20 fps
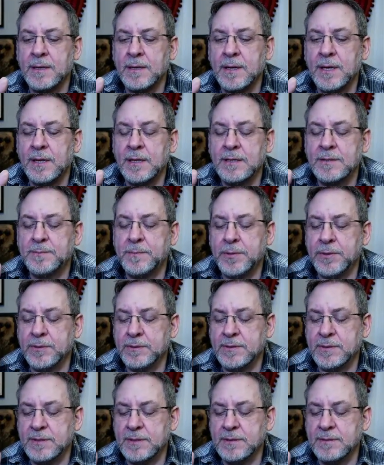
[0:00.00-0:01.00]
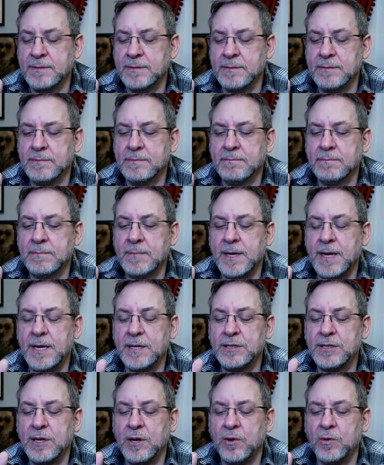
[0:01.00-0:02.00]
And this person is
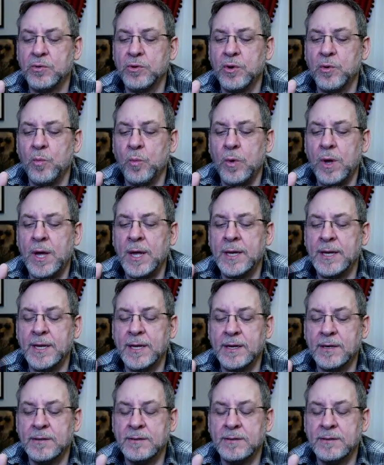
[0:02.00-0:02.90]
actually holding a wand here.